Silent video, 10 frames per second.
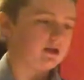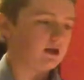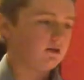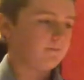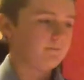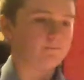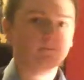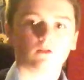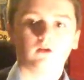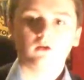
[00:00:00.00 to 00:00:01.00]
here.
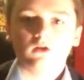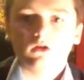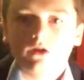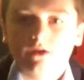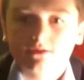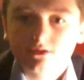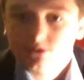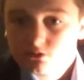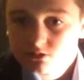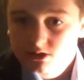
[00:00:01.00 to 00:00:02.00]
And
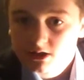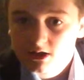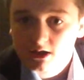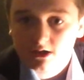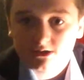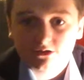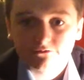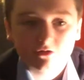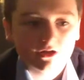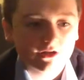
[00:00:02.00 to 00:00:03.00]
as you can see, it is a
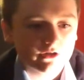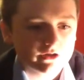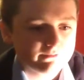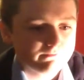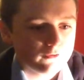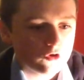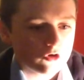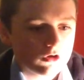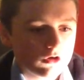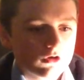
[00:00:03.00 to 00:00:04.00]
really nice
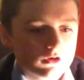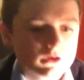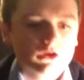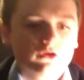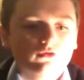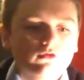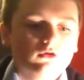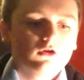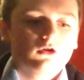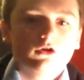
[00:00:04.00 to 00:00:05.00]
book. So
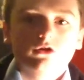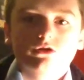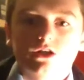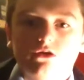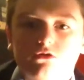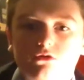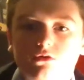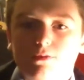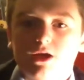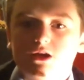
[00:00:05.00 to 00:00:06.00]
take you through
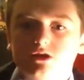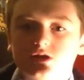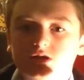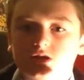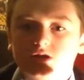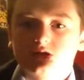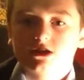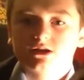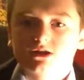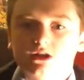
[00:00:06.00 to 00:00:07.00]
the pages, and it just
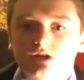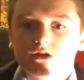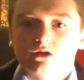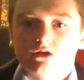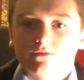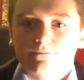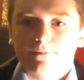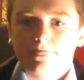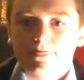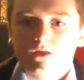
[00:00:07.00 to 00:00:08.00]
has the
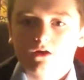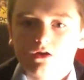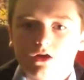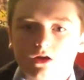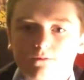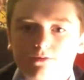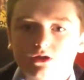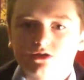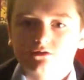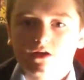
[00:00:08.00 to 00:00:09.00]
uh,
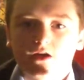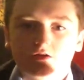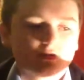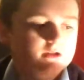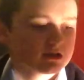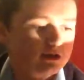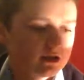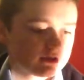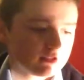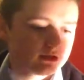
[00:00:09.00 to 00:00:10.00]
pictures of characters and
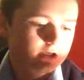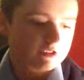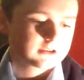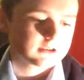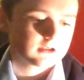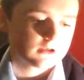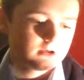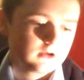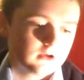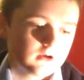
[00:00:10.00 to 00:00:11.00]
then the disc,
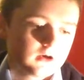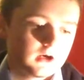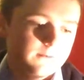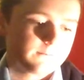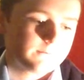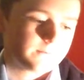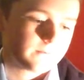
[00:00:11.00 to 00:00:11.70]
um,